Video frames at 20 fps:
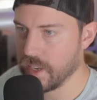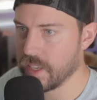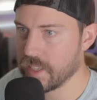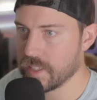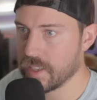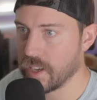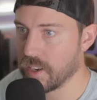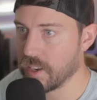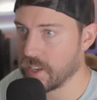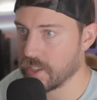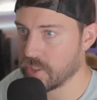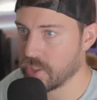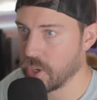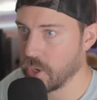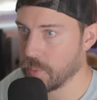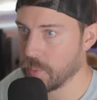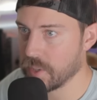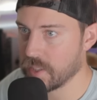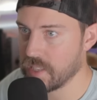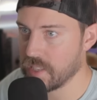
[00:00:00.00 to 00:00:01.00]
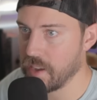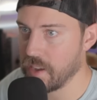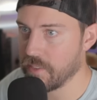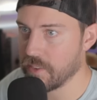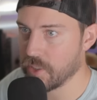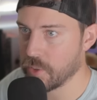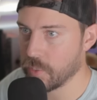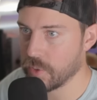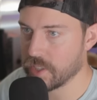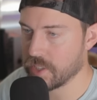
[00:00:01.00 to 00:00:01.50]
it is on October
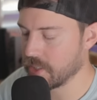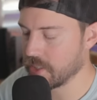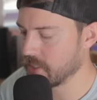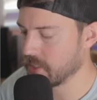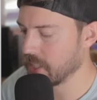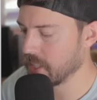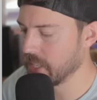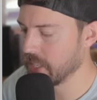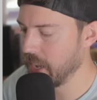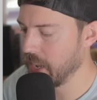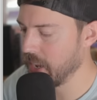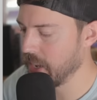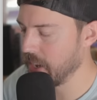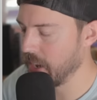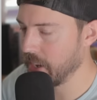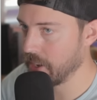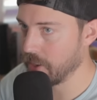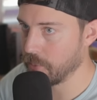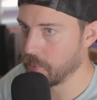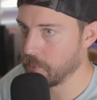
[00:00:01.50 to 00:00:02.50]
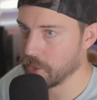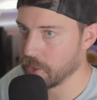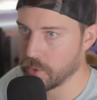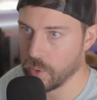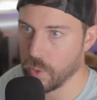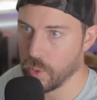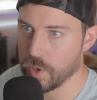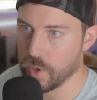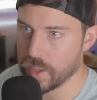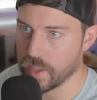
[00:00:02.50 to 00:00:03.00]
7th, which is the day I am
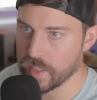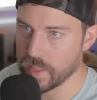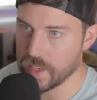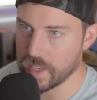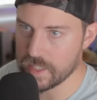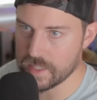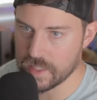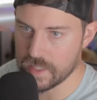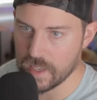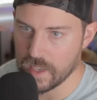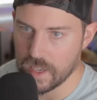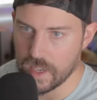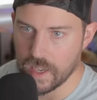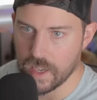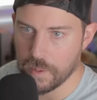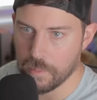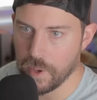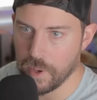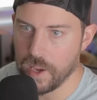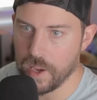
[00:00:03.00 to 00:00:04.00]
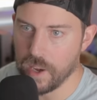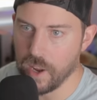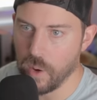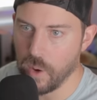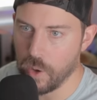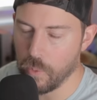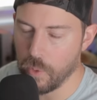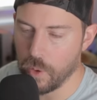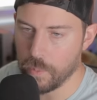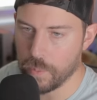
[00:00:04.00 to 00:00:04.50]
recording this. But no,
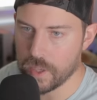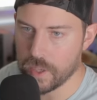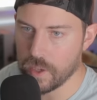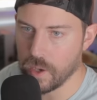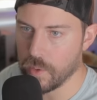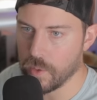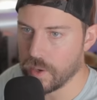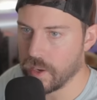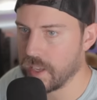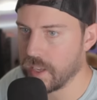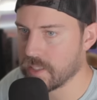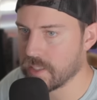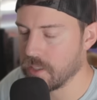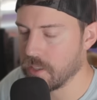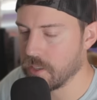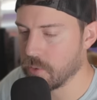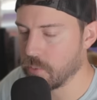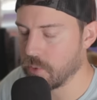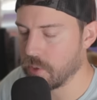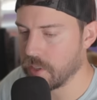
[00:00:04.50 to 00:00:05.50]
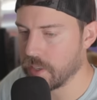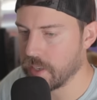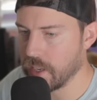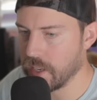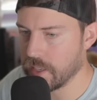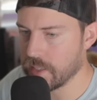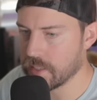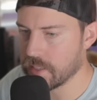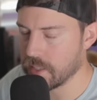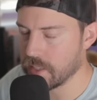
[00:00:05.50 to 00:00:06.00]
I won't be going. I saw a really
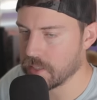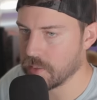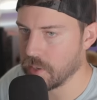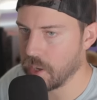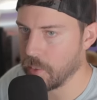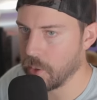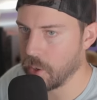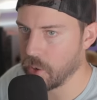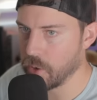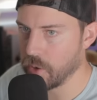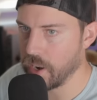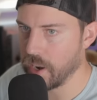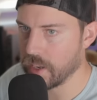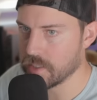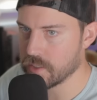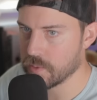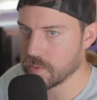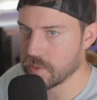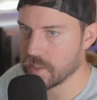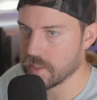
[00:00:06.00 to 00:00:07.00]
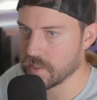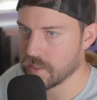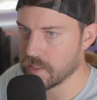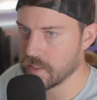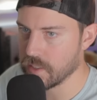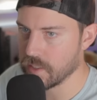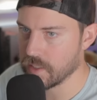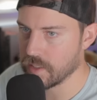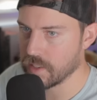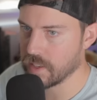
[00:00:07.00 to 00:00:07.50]
nice WRX.
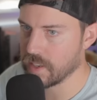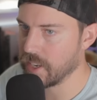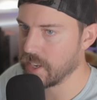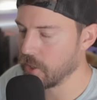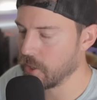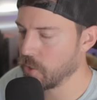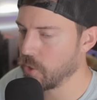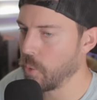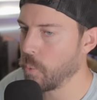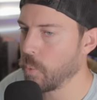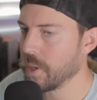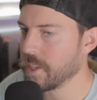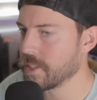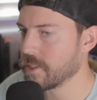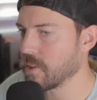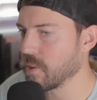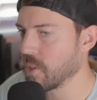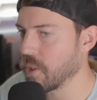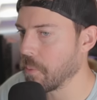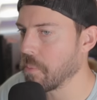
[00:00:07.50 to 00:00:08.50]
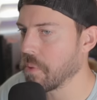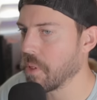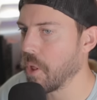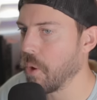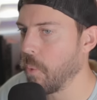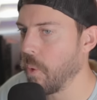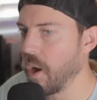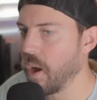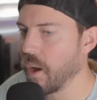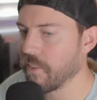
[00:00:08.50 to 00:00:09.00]
You could hear the whistle and the
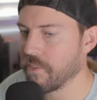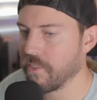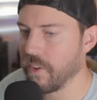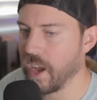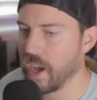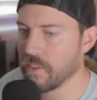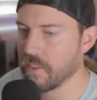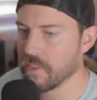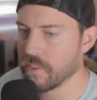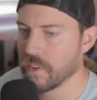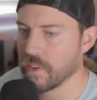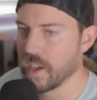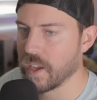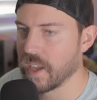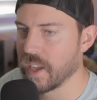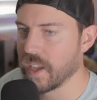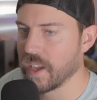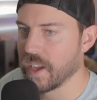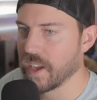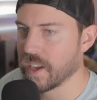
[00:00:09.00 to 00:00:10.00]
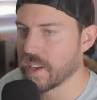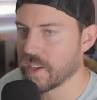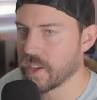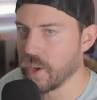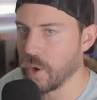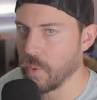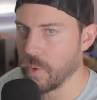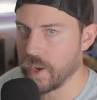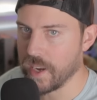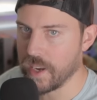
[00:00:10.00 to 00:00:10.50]
blow-off valve
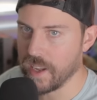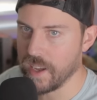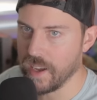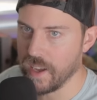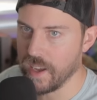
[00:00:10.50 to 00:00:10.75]
going